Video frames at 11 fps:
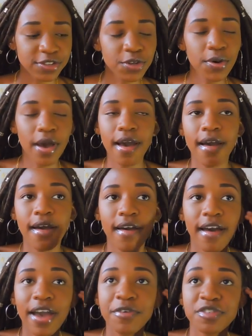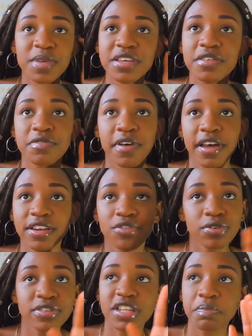So I was making fun,
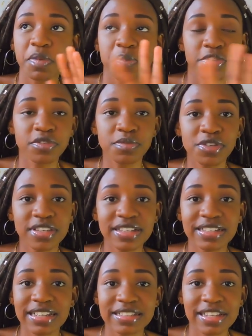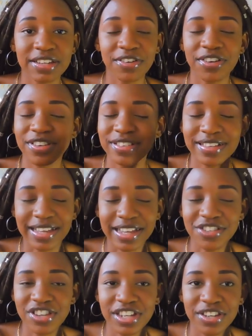roasting people's music taste and all, like I
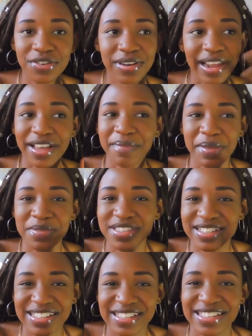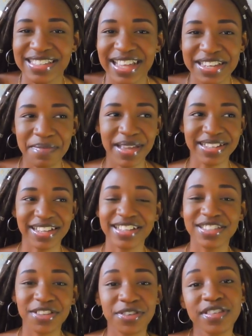usually do, like my music taste is any better.
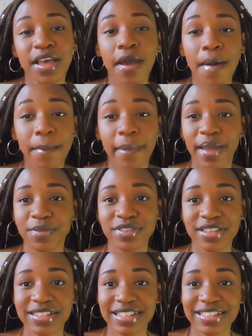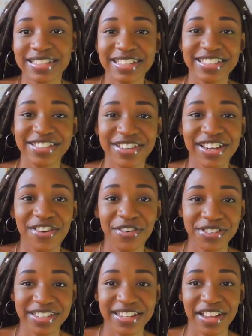It's because my music taste is really
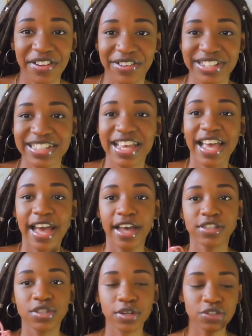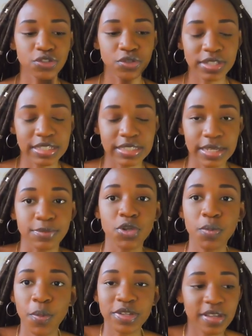roasted a lot, and so I was just doing the same. So
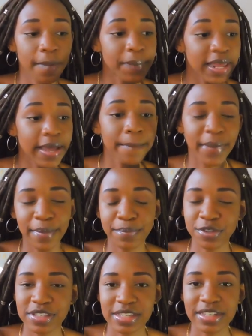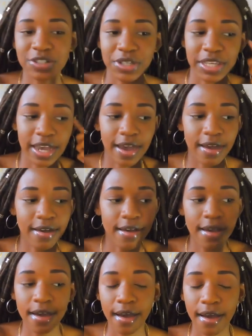people start playing my music to hear
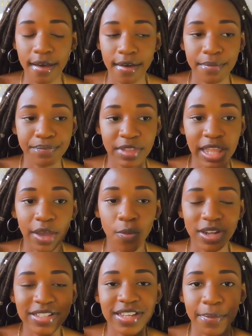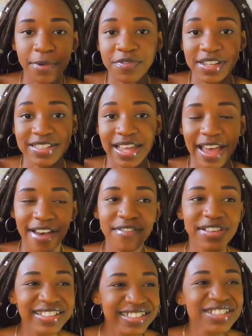like what type of taste I
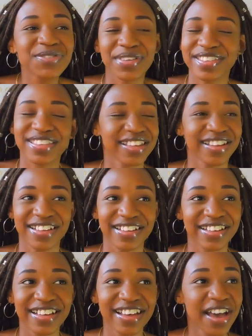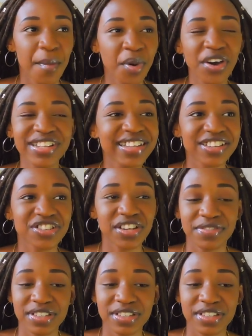have, and this was the point I should have